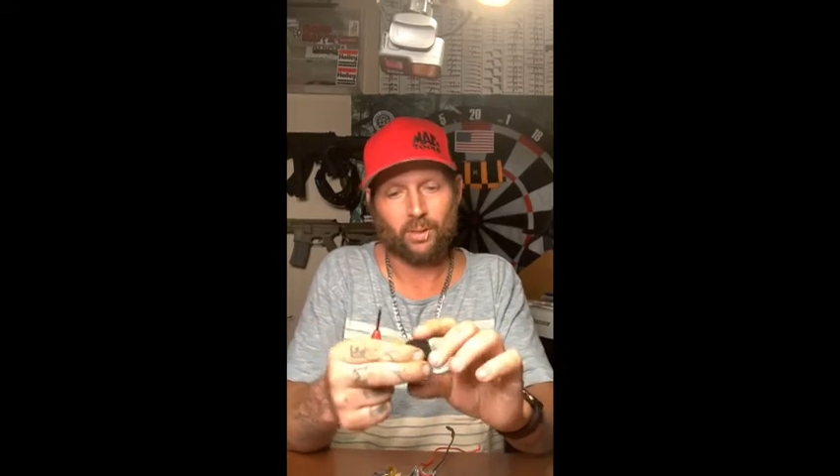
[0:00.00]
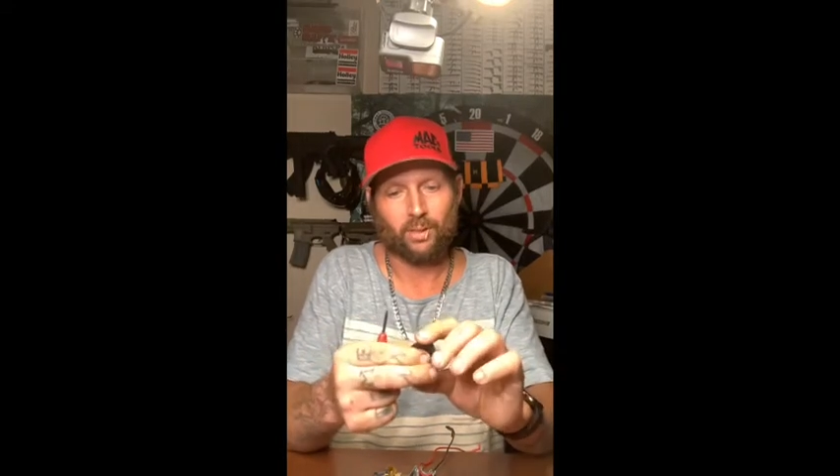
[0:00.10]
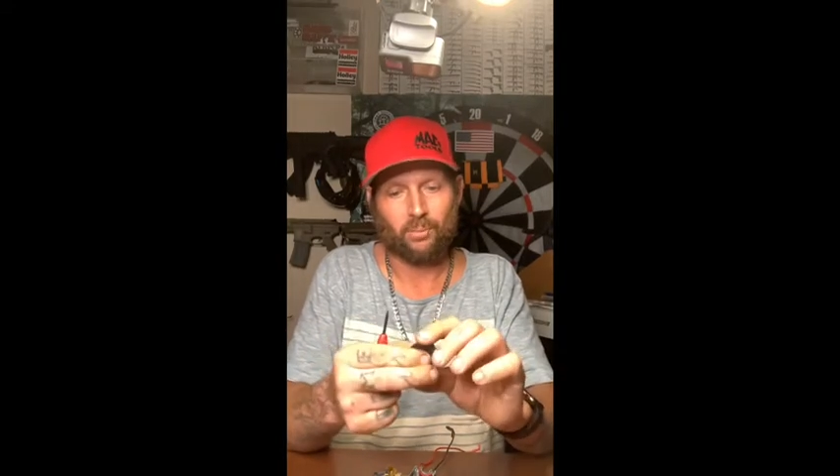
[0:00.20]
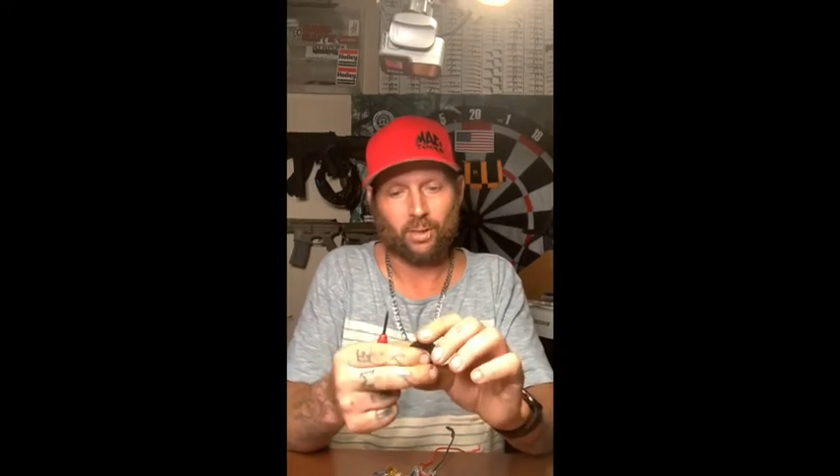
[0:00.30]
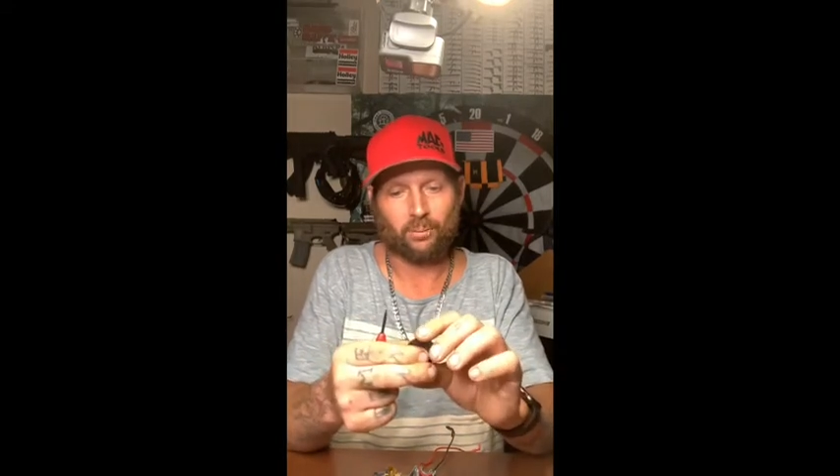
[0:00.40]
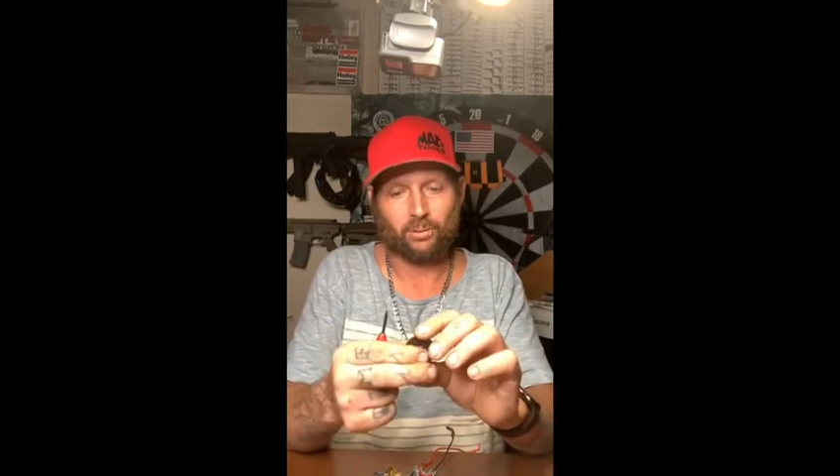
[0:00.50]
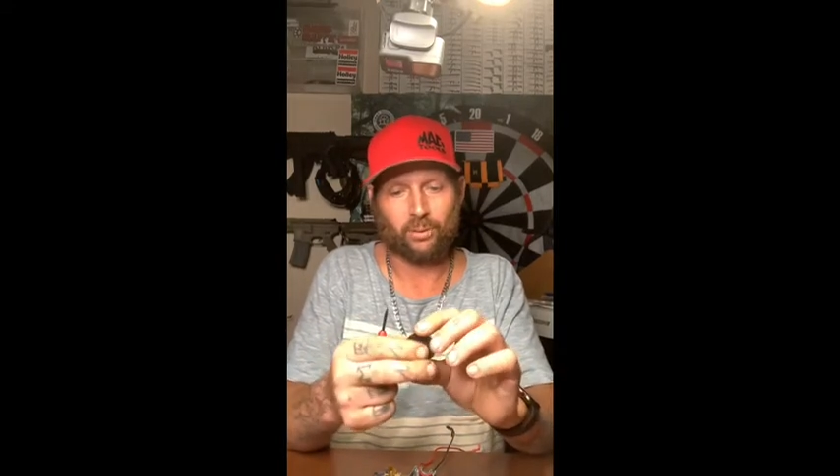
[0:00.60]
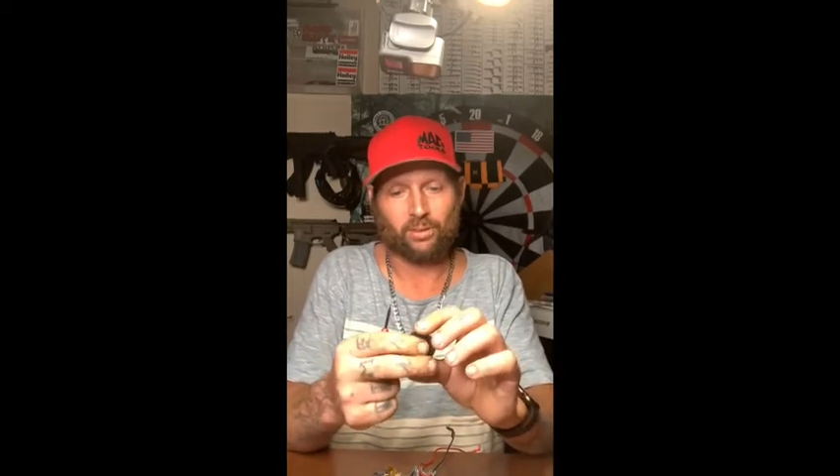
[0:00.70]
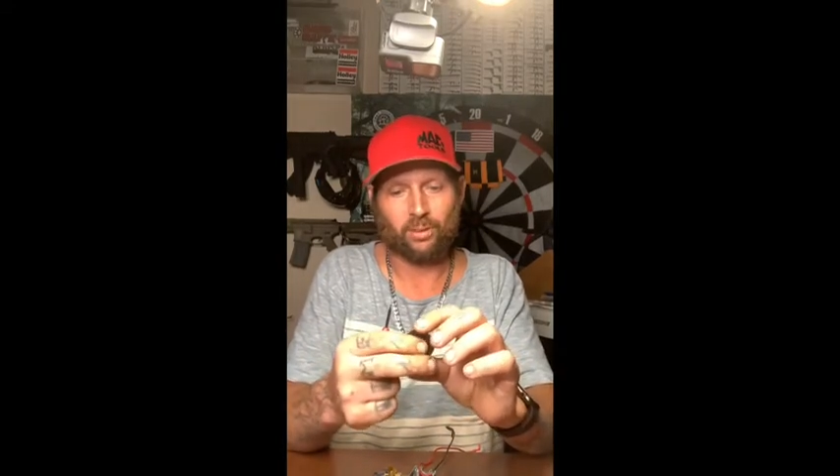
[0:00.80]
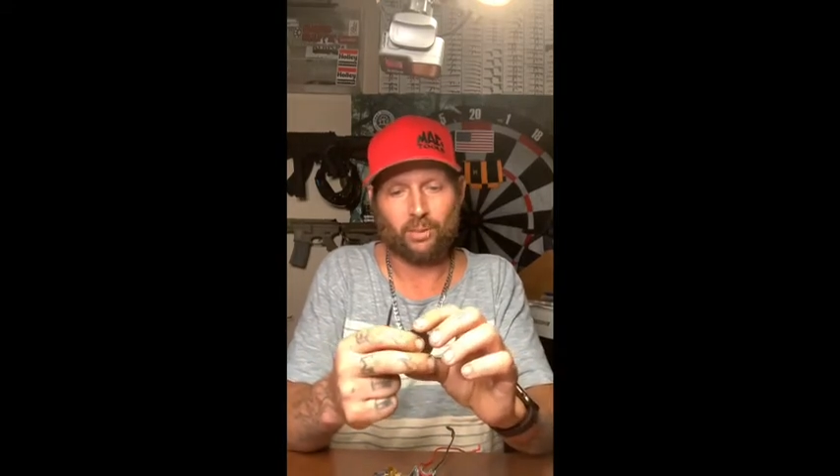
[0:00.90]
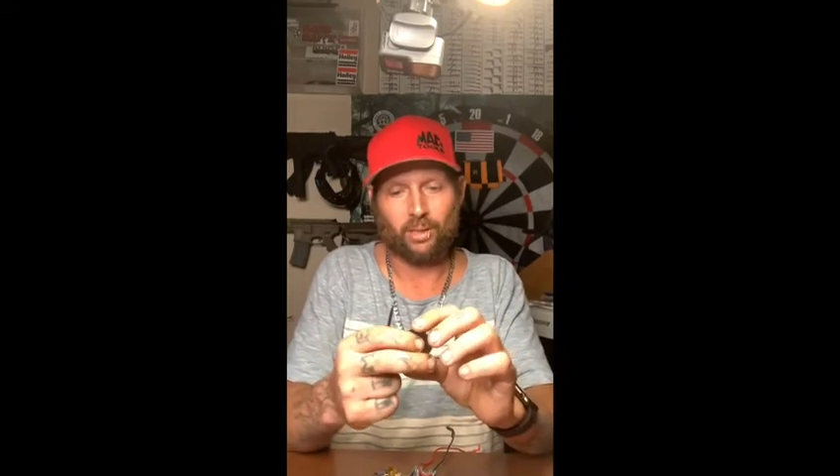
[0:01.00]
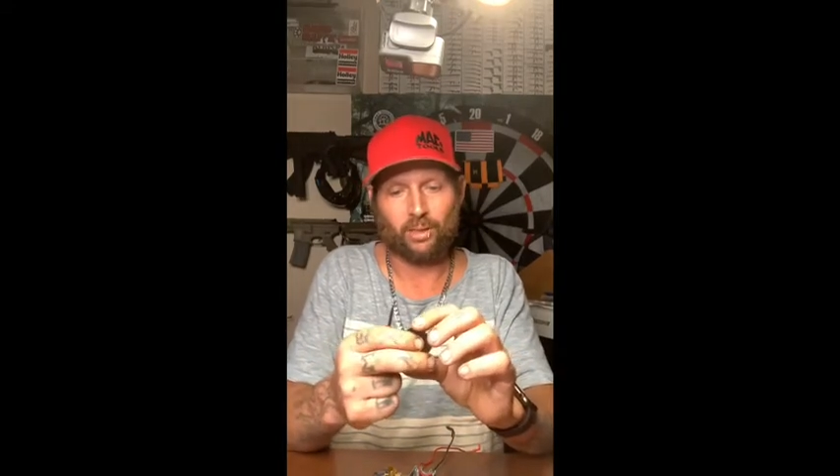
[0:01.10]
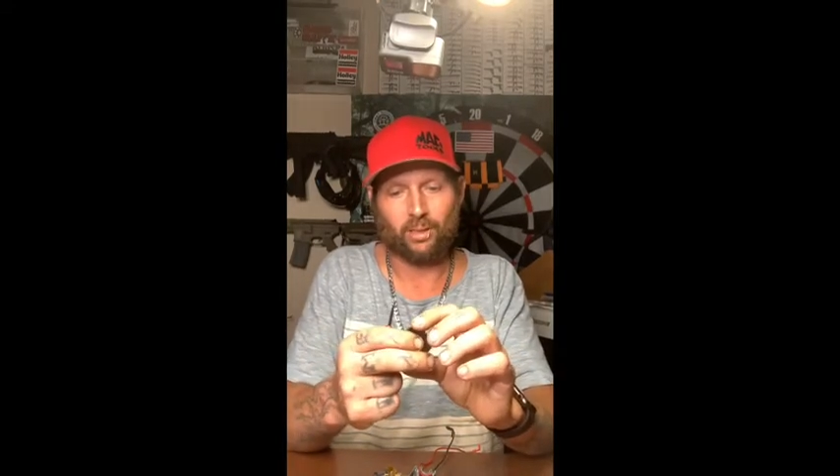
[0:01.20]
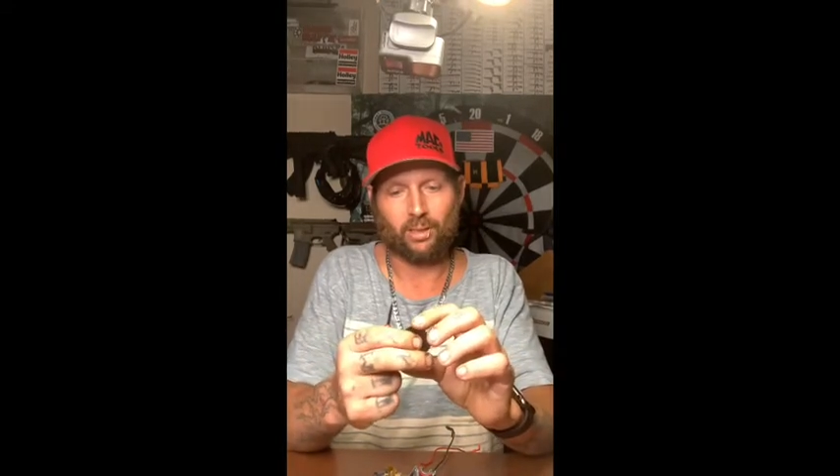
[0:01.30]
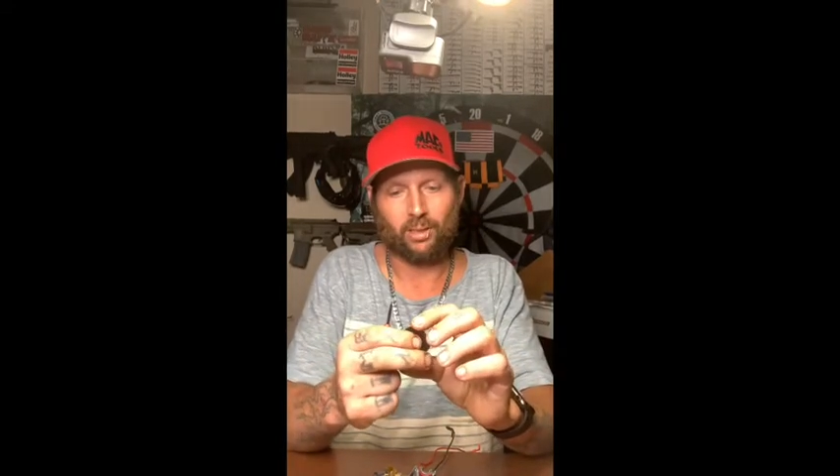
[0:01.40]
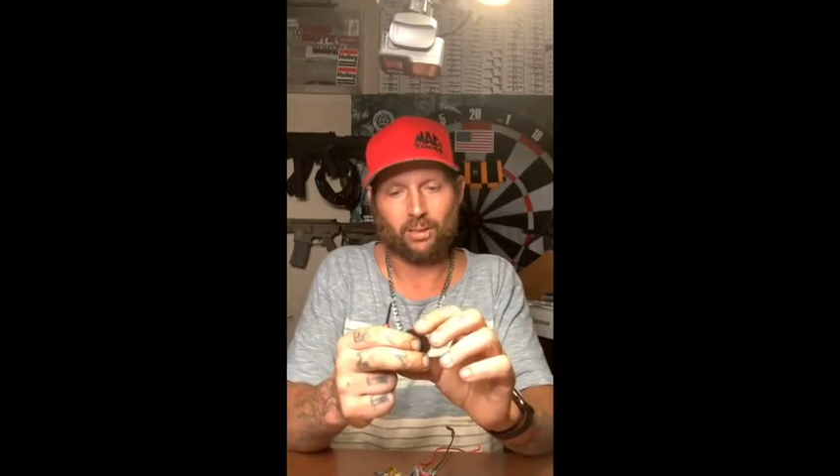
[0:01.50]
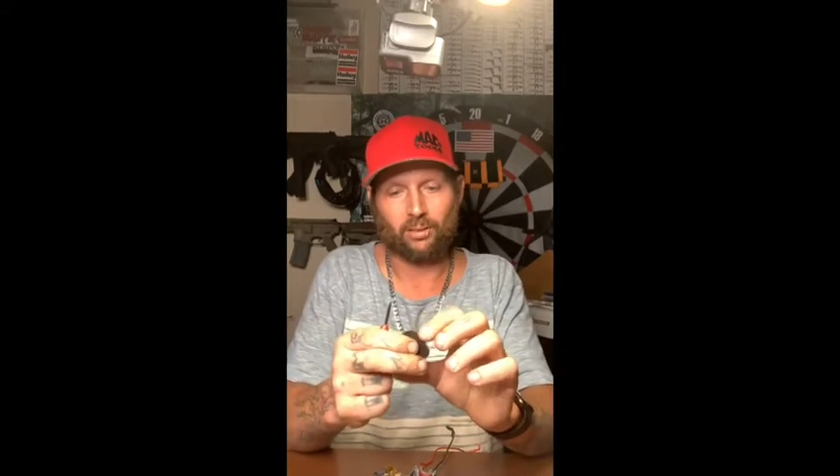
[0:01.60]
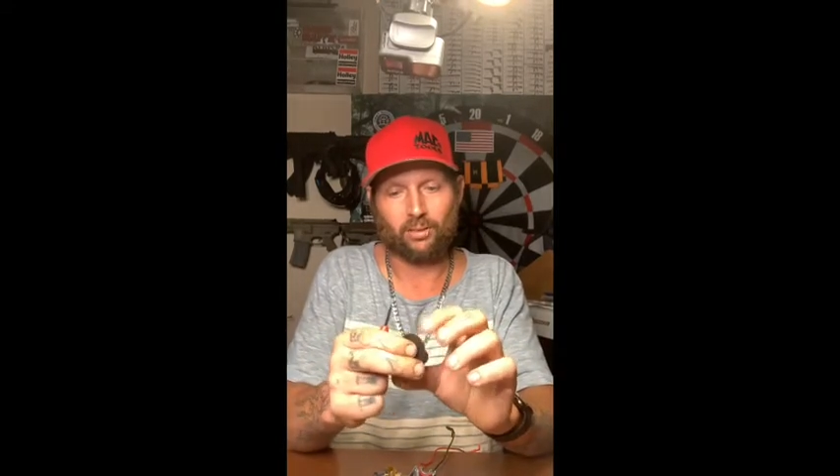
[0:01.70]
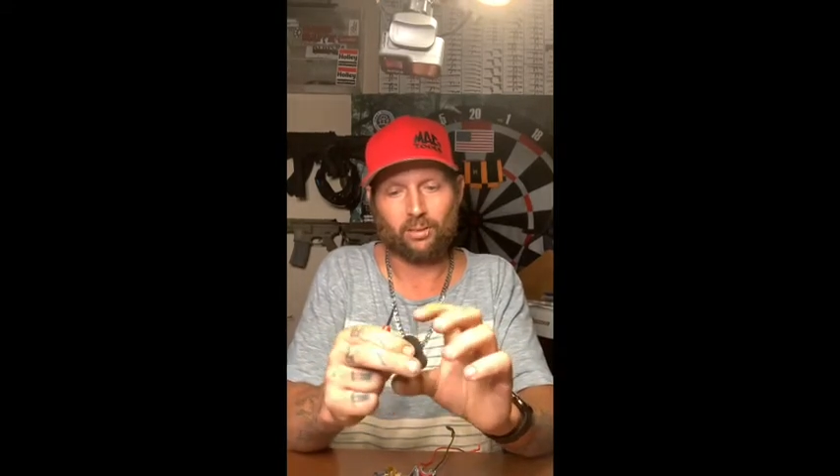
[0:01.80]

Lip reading: But I'm squeezing it by the end here, so